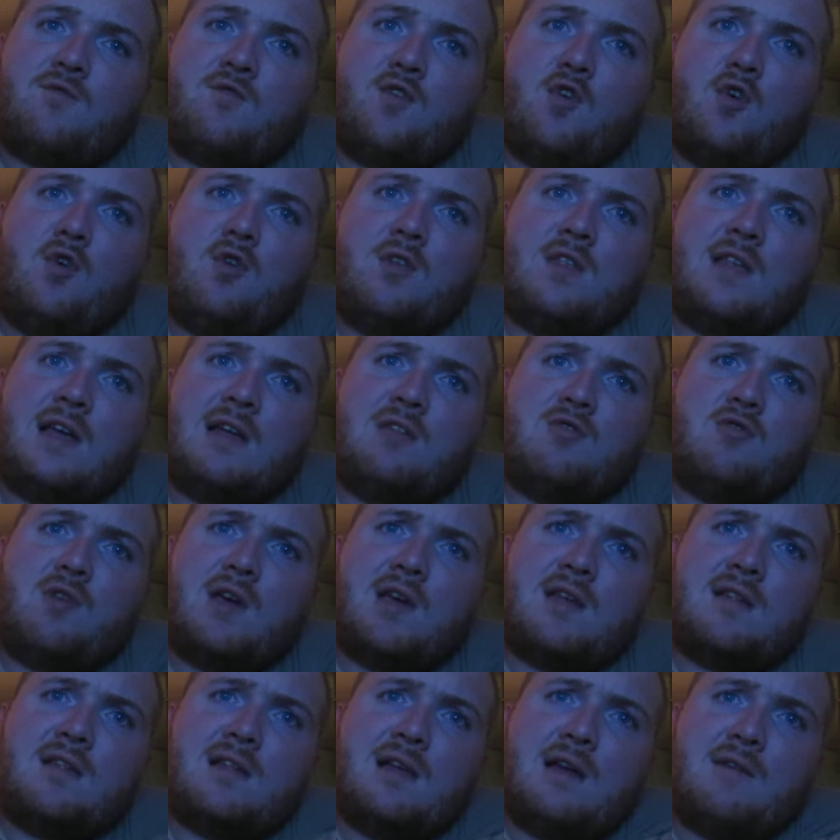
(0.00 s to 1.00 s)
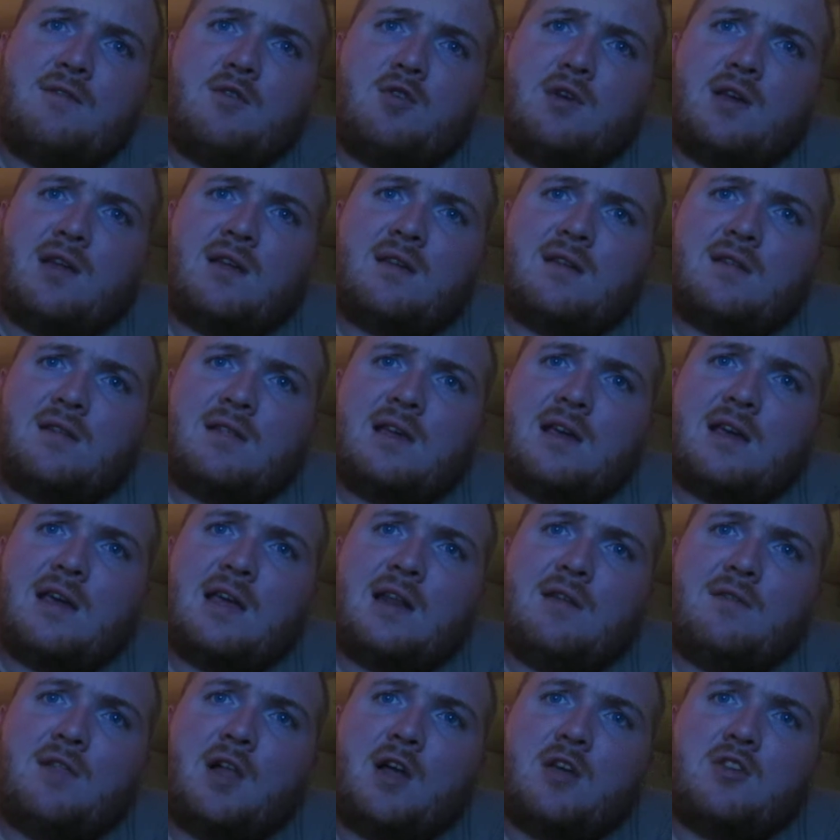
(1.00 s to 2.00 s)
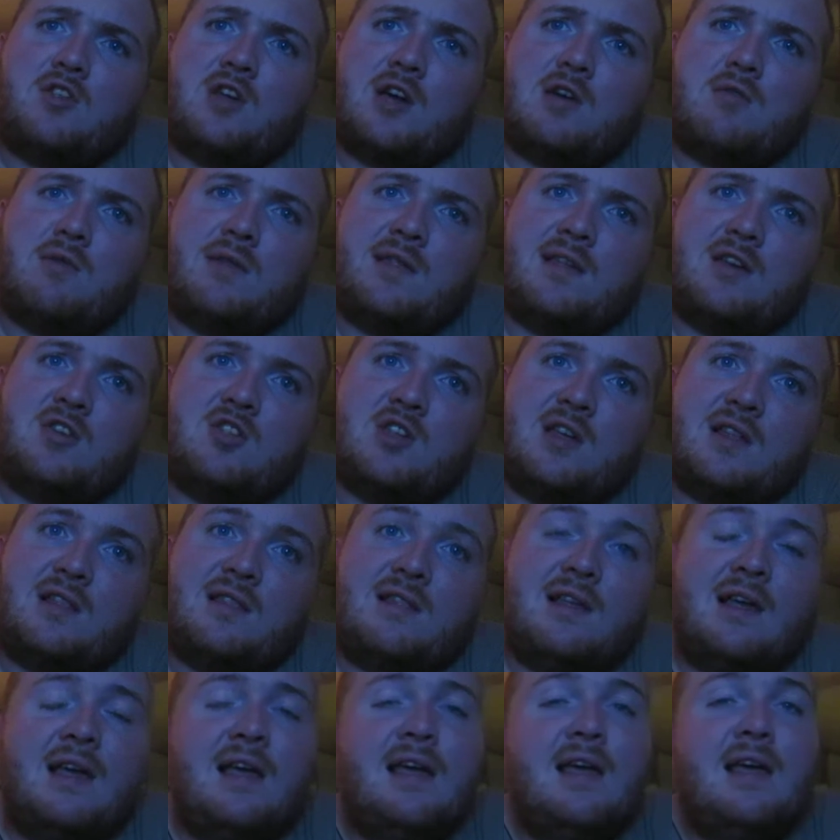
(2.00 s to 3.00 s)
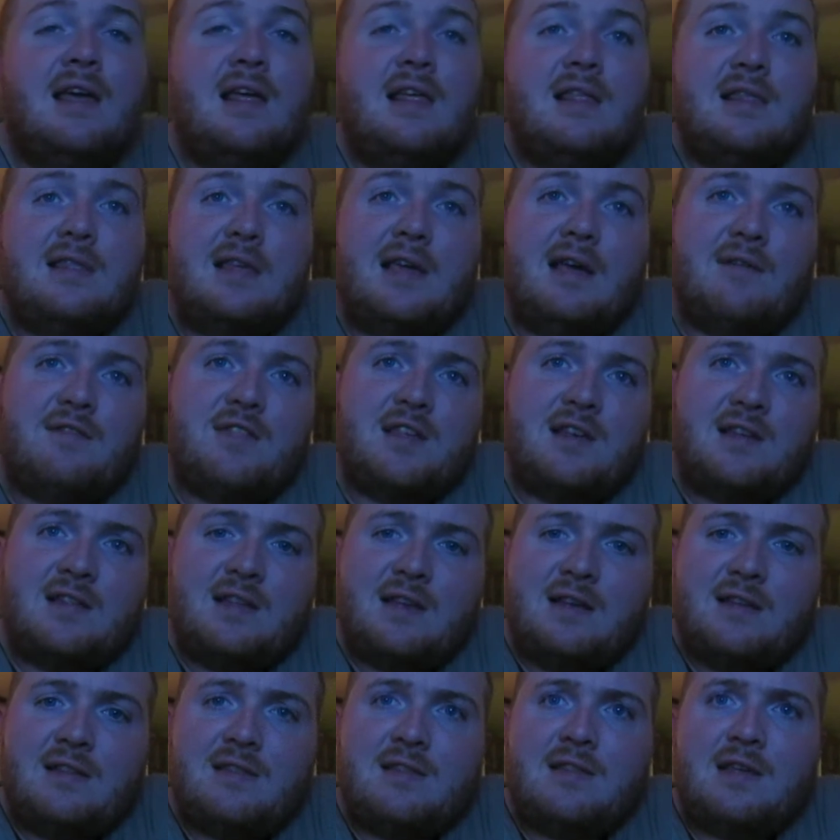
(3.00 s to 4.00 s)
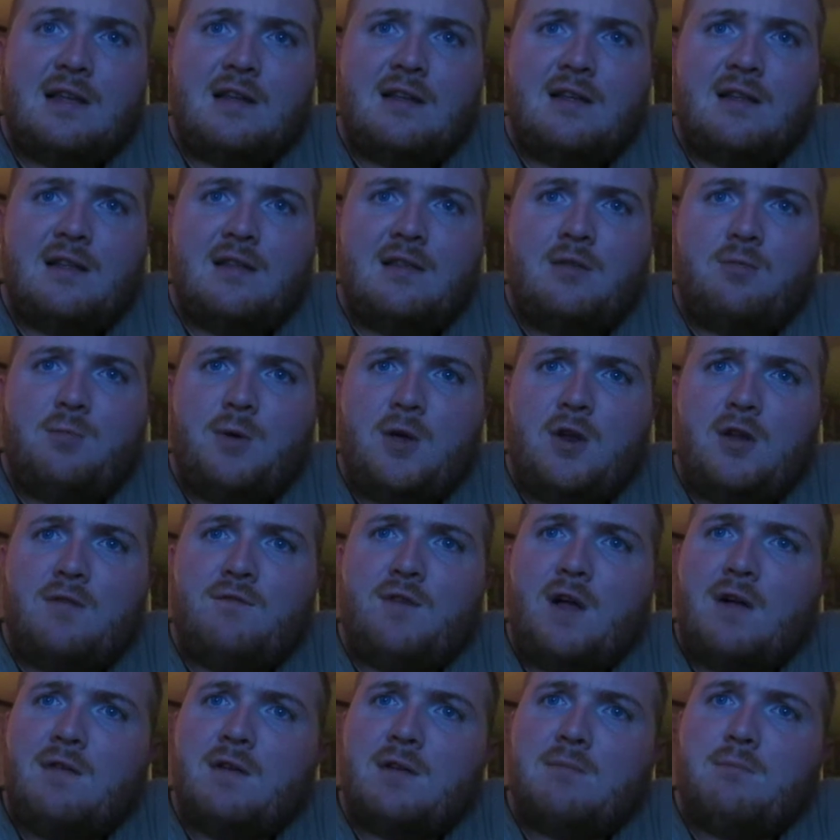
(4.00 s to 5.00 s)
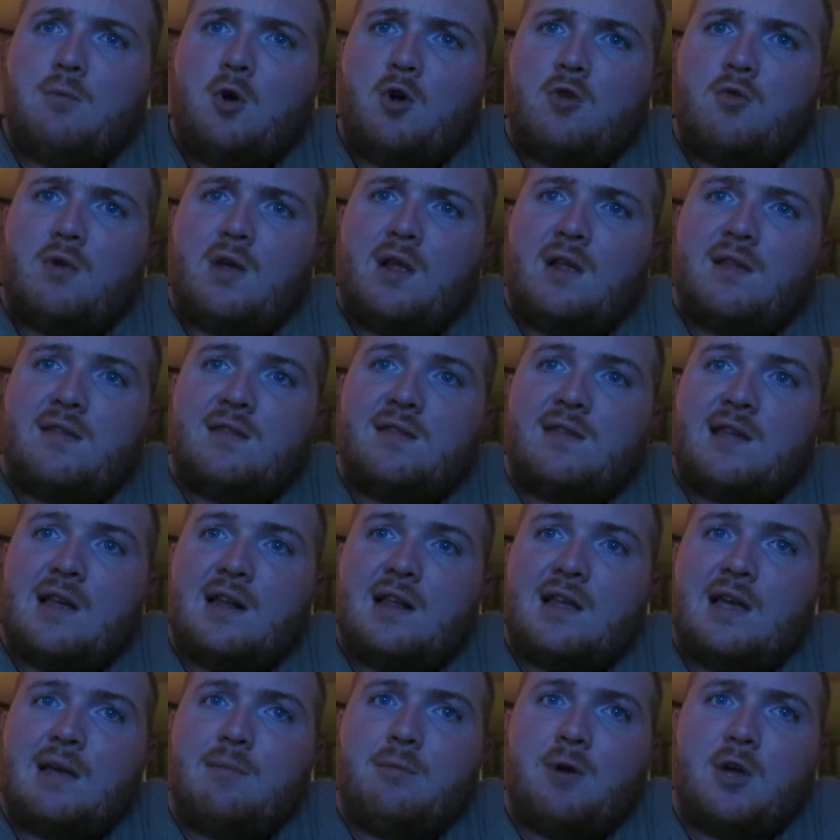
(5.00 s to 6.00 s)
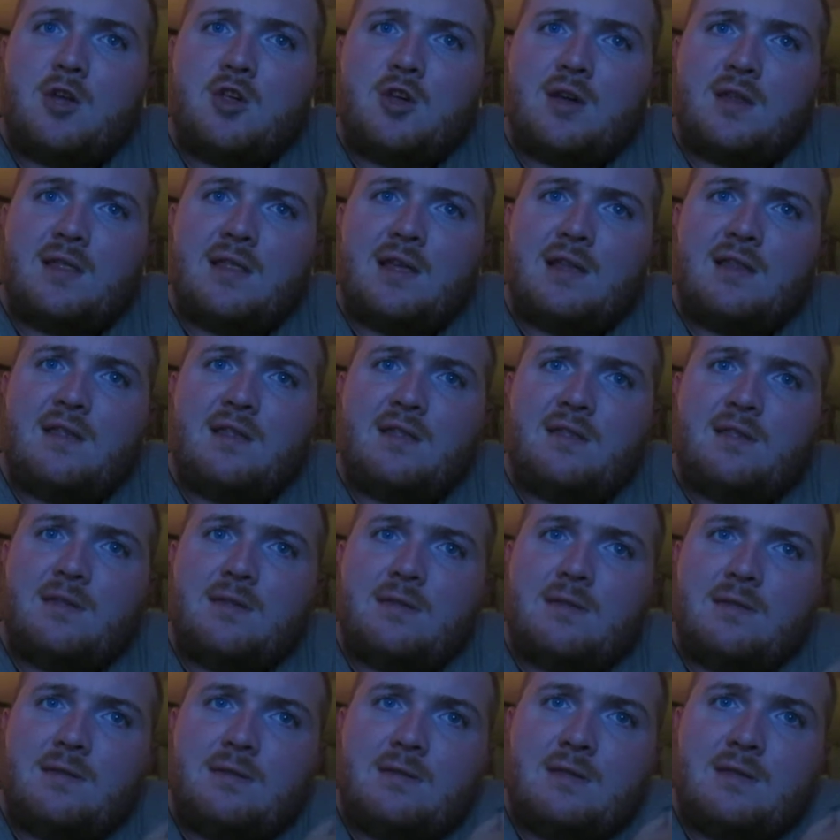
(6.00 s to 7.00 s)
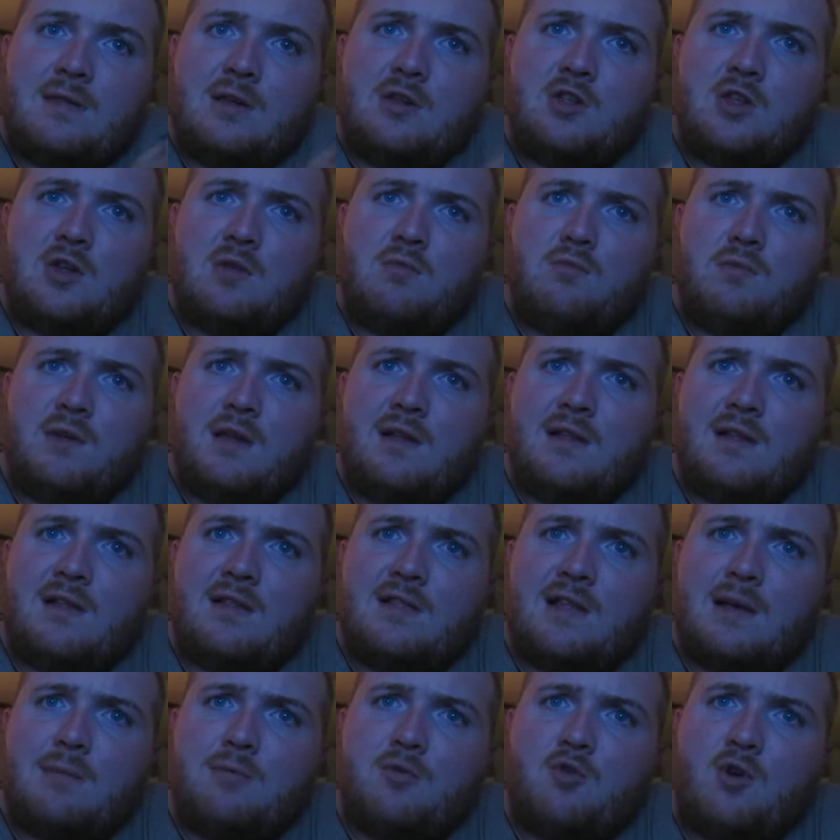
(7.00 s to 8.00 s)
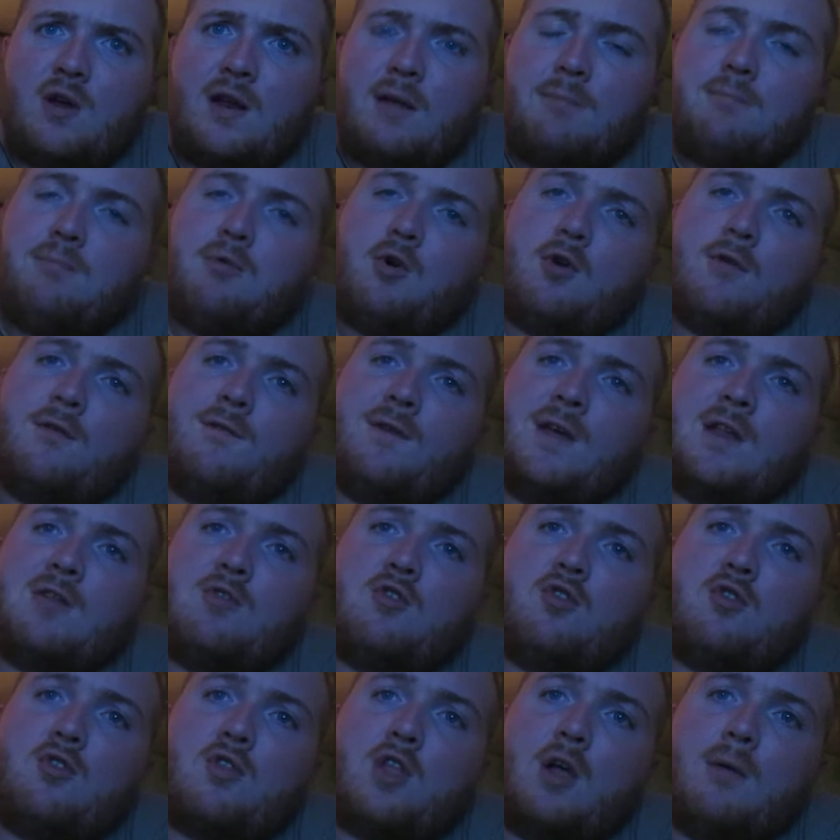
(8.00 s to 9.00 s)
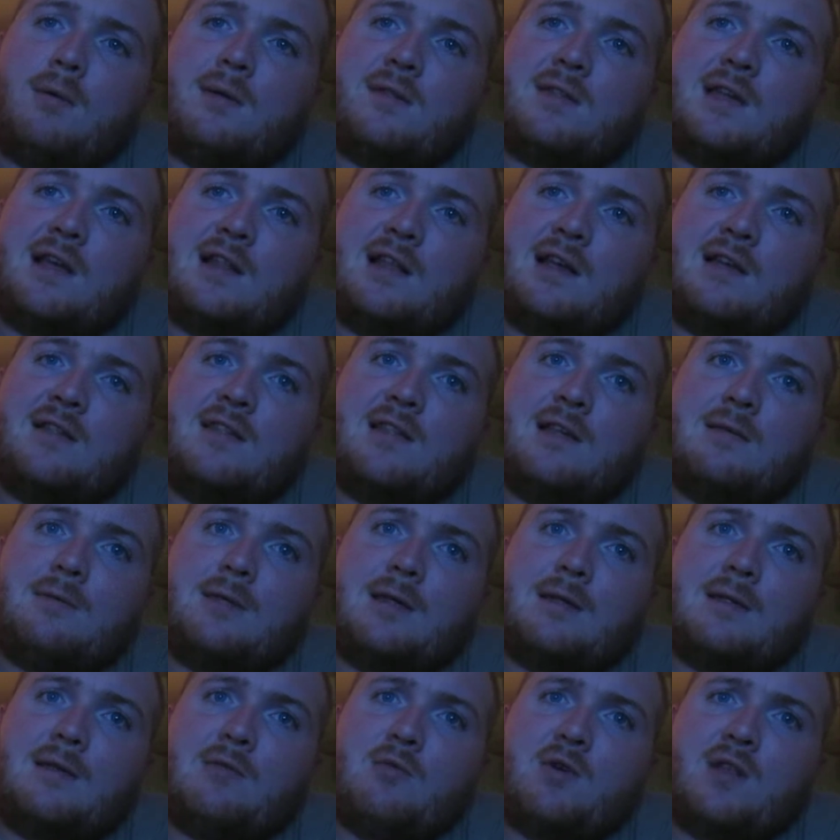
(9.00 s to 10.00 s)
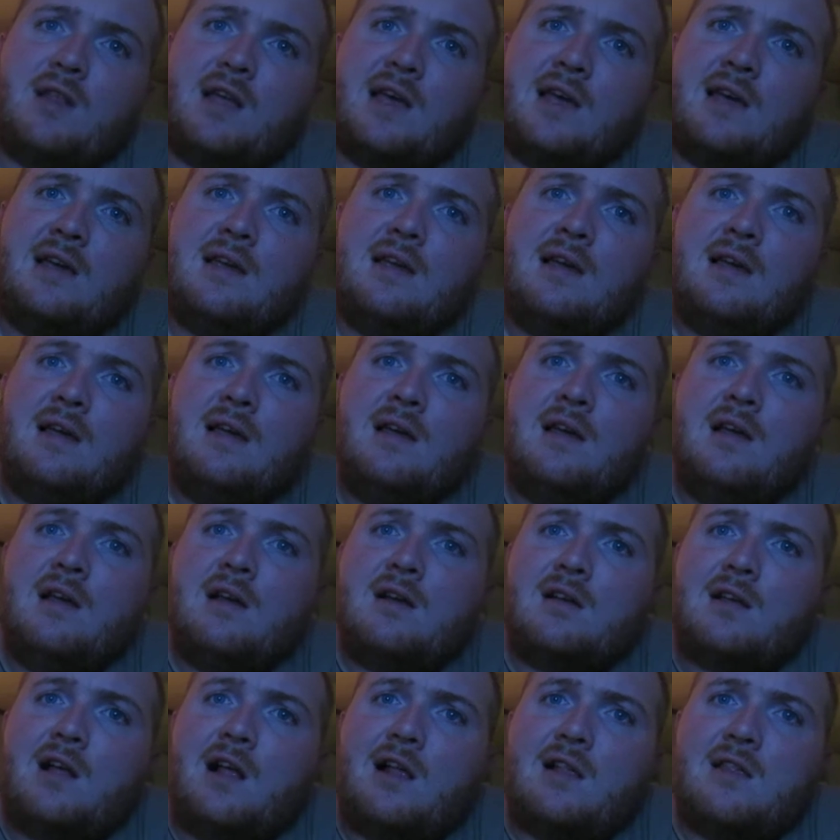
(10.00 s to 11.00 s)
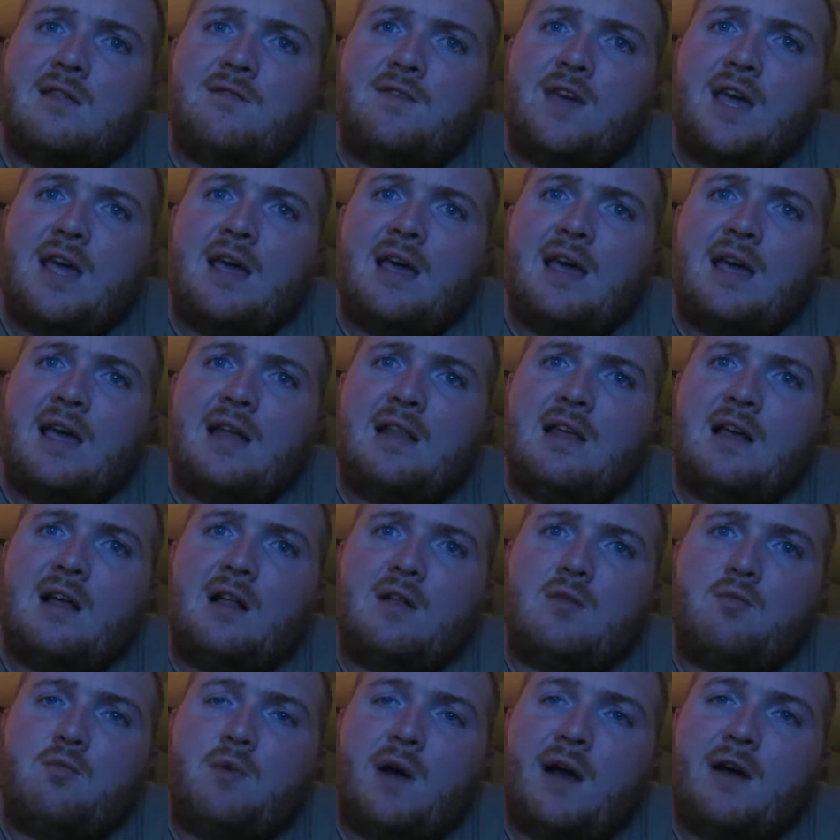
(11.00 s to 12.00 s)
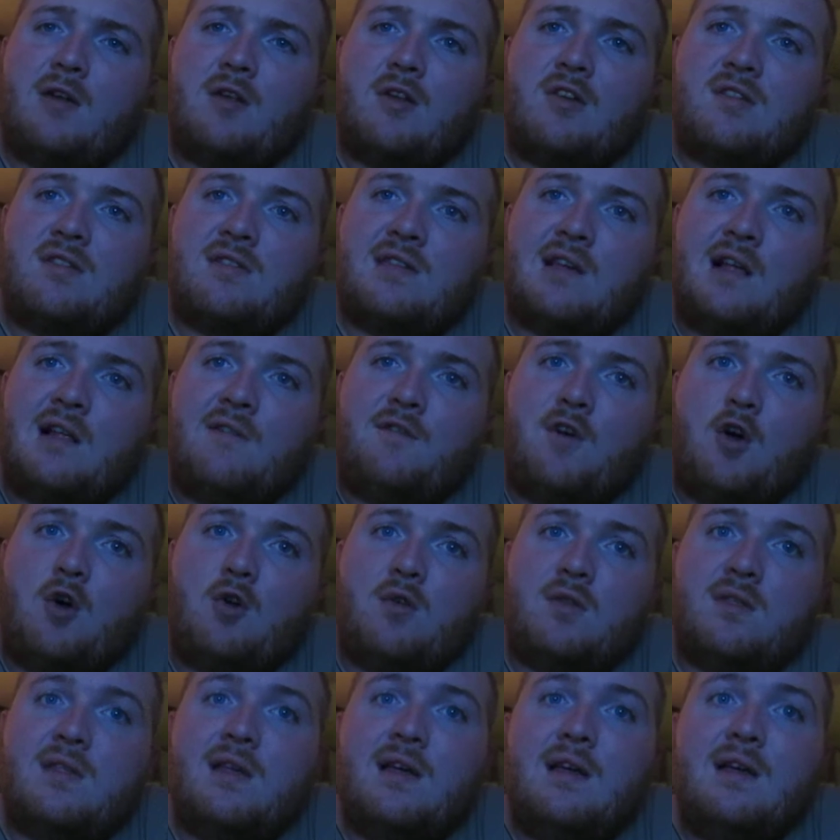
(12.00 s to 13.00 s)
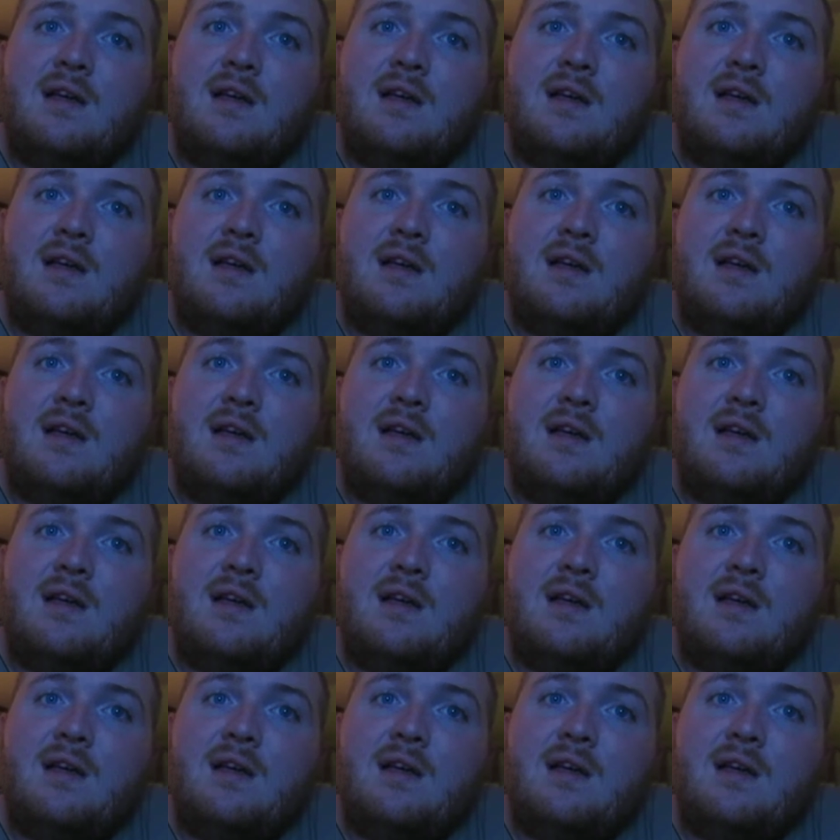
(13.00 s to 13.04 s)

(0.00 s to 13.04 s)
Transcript: foods and drinks after a decade of large acquisitions. The FCC settled a dispute involving Motorola's satellite project. The decision is a step toward approving global satellite systems that relay calls via handheld wireless telephones.